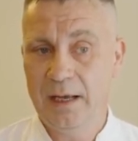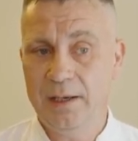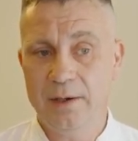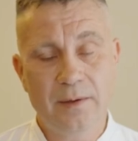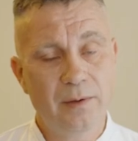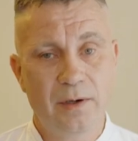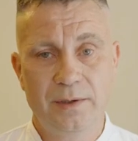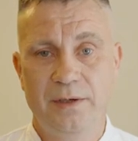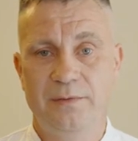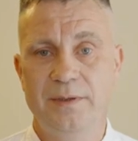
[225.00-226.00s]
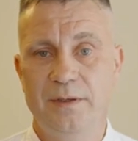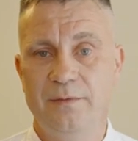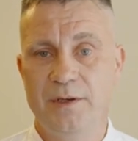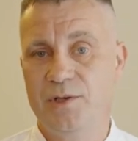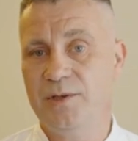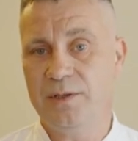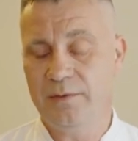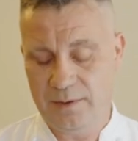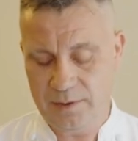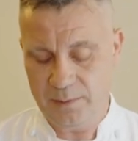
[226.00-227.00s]
and there are different divisions
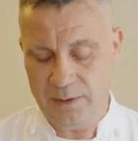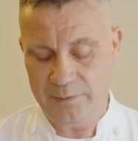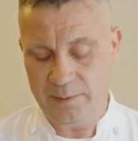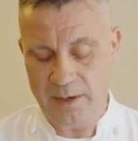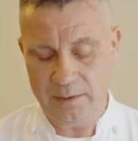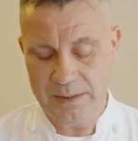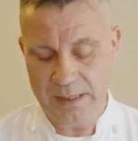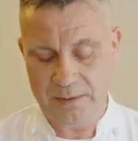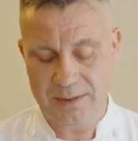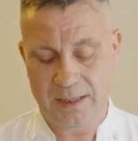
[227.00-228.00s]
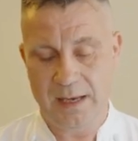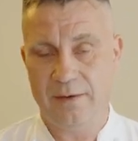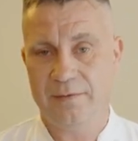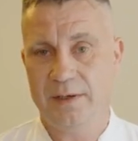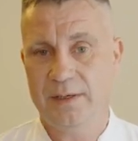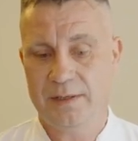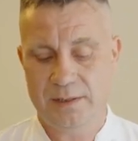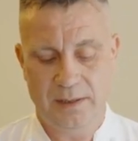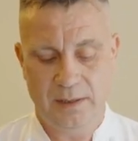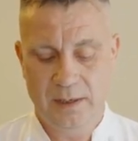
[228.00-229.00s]
of it as well, from hotels to cafes
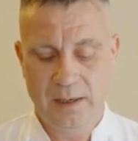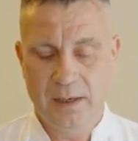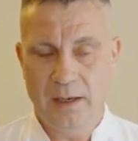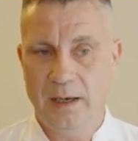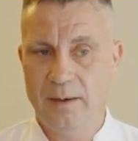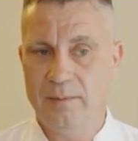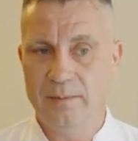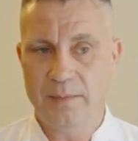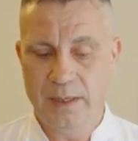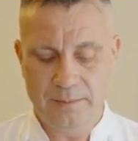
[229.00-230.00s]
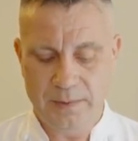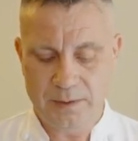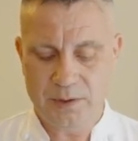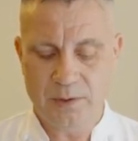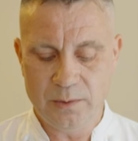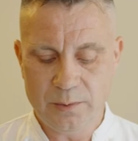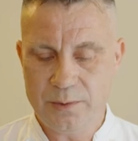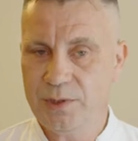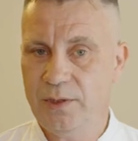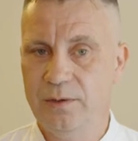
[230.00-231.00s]
to
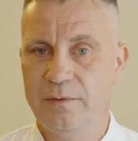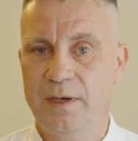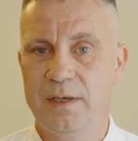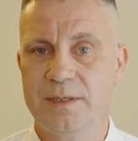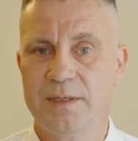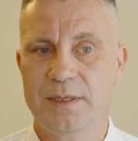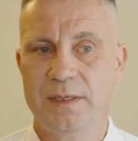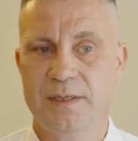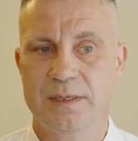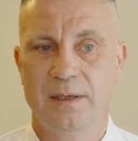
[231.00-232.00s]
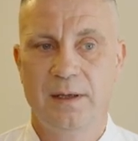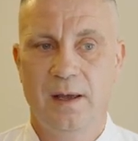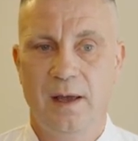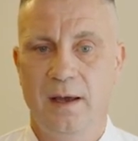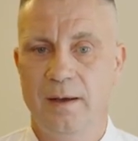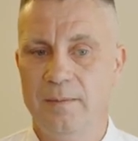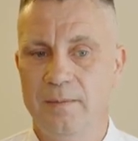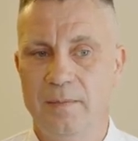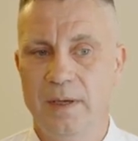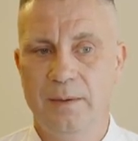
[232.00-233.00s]
schools to universities,
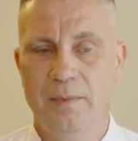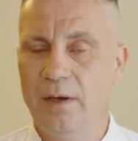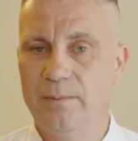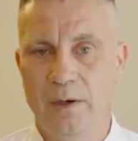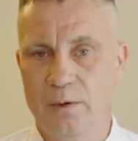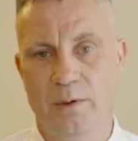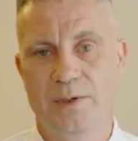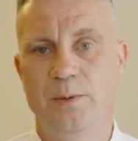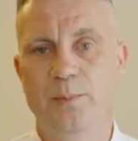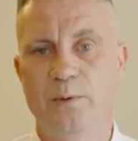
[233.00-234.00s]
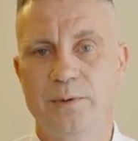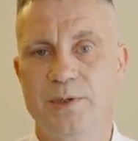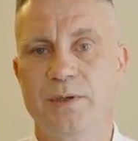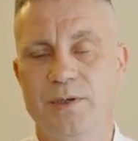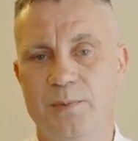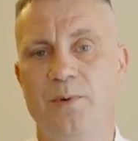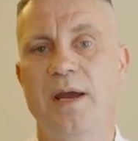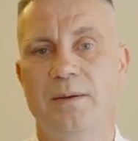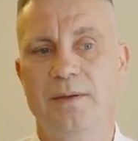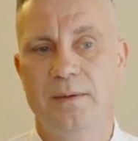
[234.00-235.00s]
across the board. So
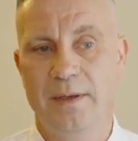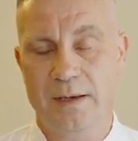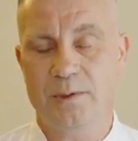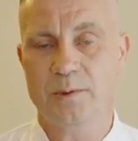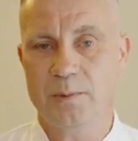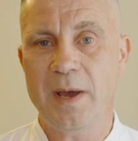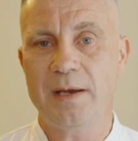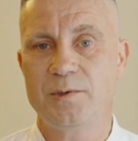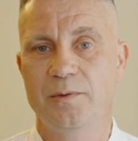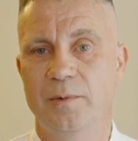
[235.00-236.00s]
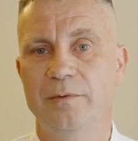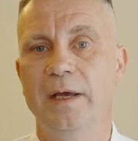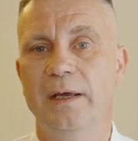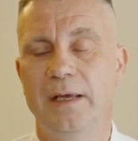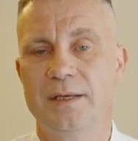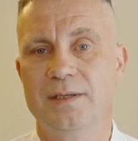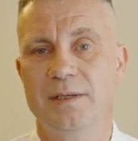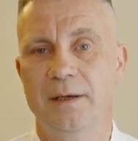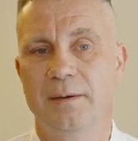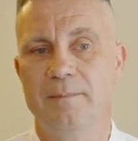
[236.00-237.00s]
the actual spectrum of it is,
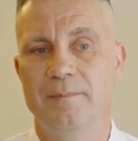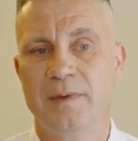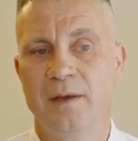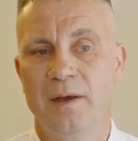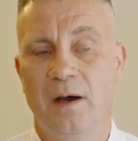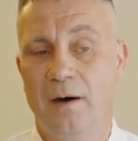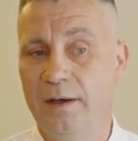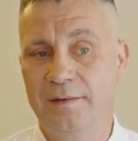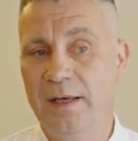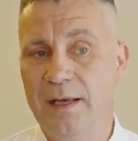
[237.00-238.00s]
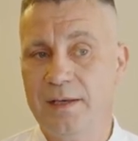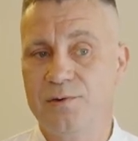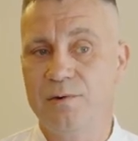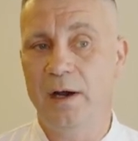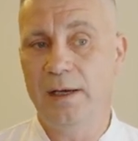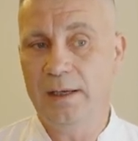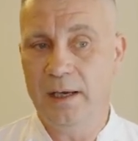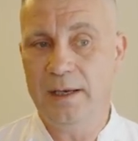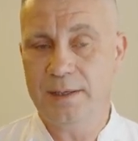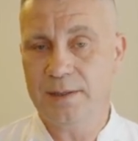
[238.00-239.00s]
I think, is great,
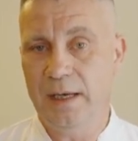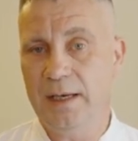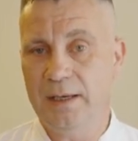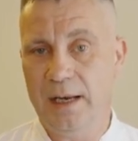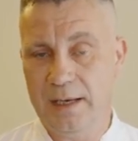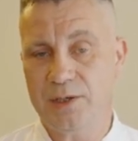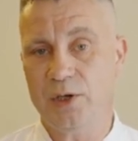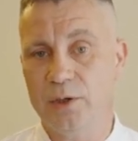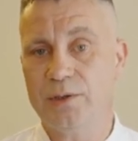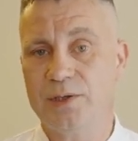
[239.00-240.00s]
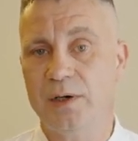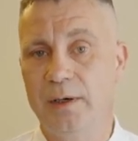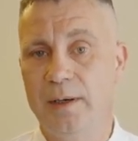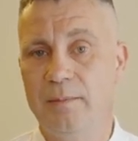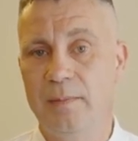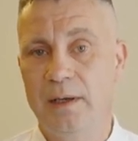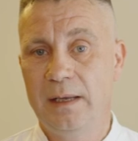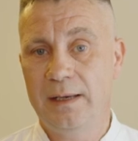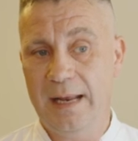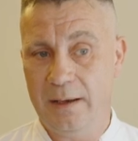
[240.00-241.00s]
and it's a good time
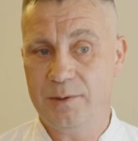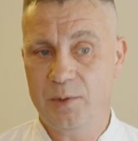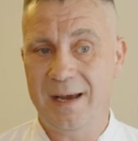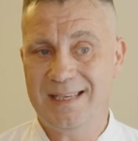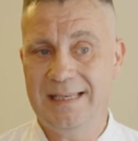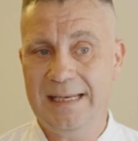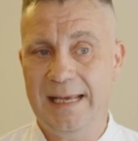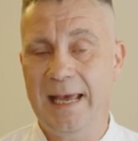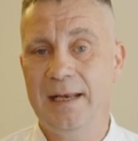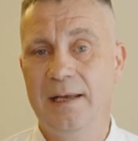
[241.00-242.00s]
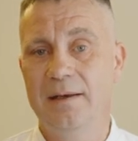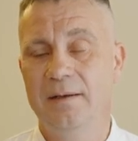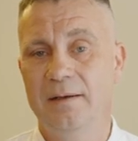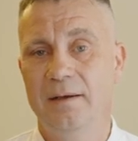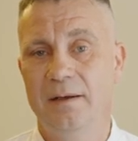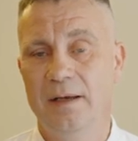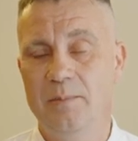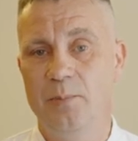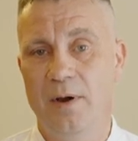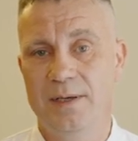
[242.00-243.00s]
now to actually get in and
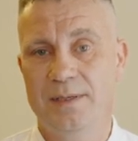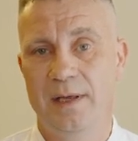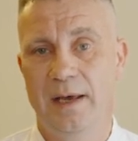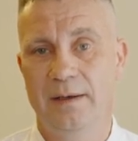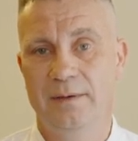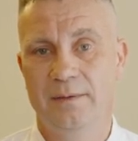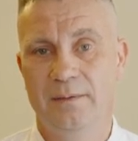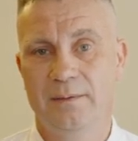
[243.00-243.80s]
embrace that.